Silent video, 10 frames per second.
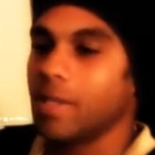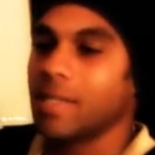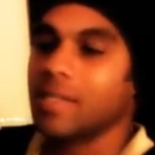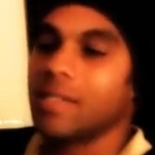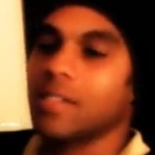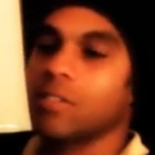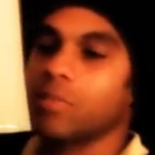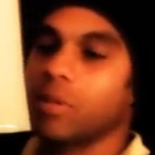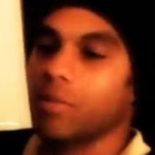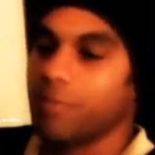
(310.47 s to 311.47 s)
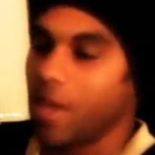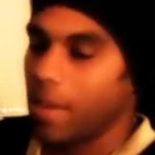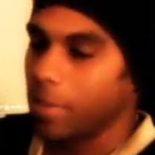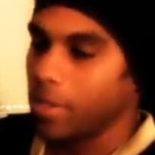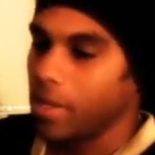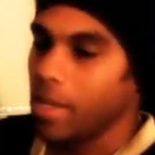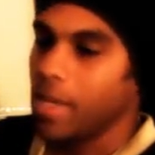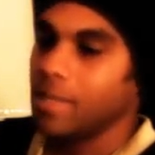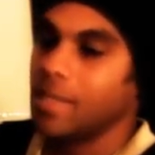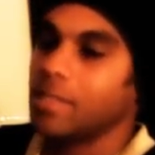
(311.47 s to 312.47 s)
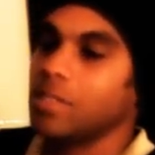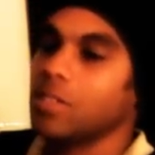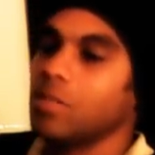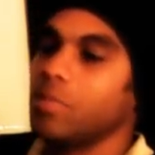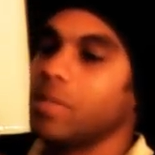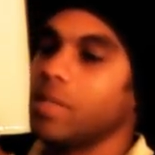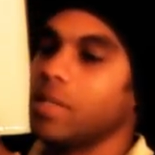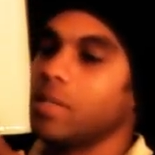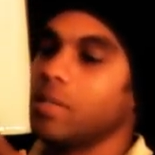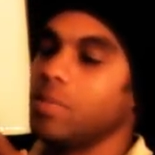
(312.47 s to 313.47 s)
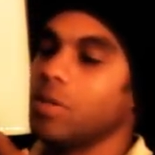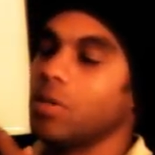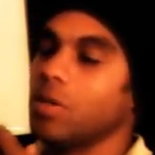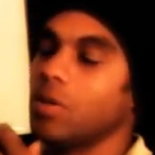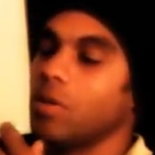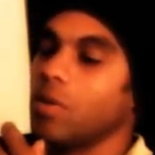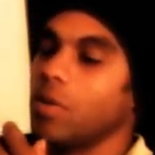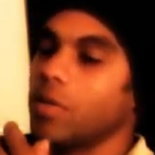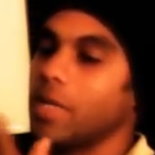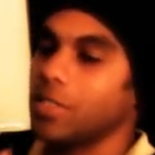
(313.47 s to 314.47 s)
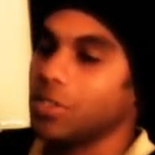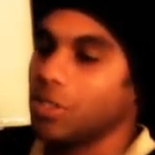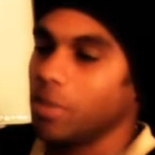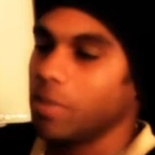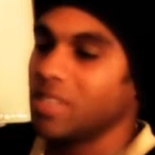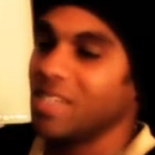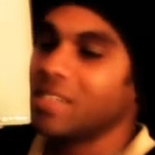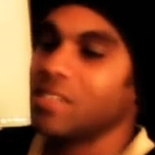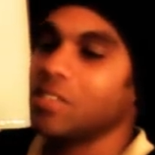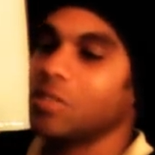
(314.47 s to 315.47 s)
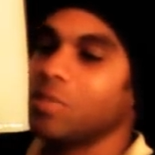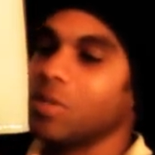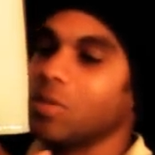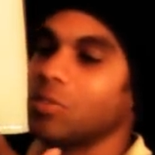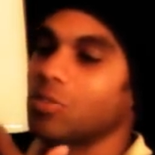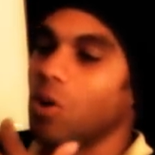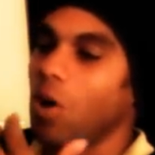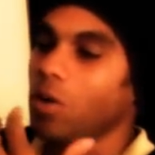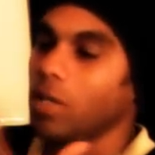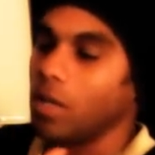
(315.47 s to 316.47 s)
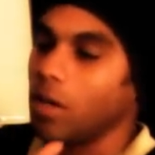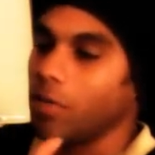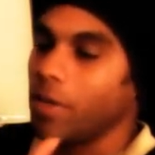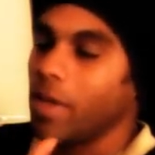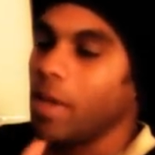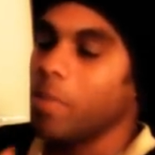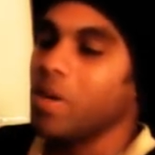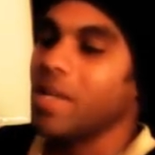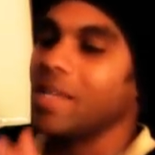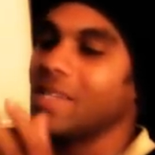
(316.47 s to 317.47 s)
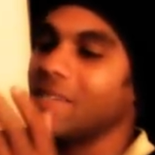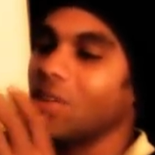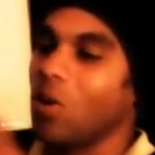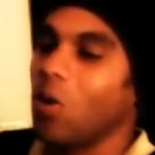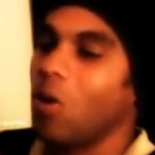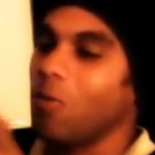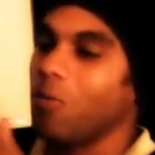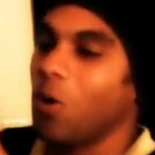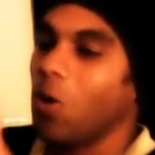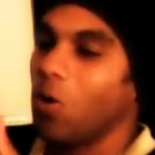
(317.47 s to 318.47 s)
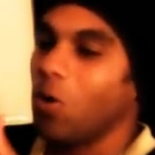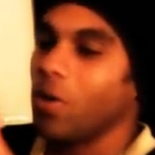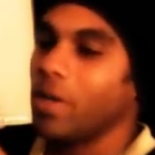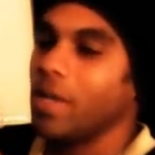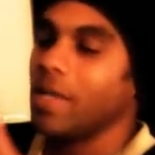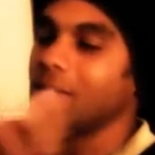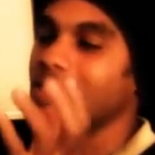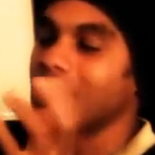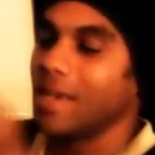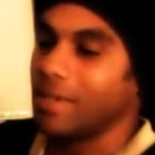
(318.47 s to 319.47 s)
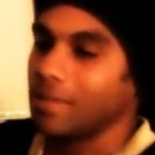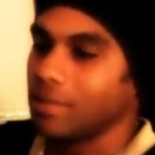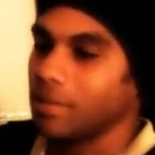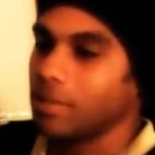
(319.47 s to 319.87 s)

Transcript: It takes years to build a family. It takes years to be to build a, a relationship. It takes years to build strong love. But it could all fall in seconds.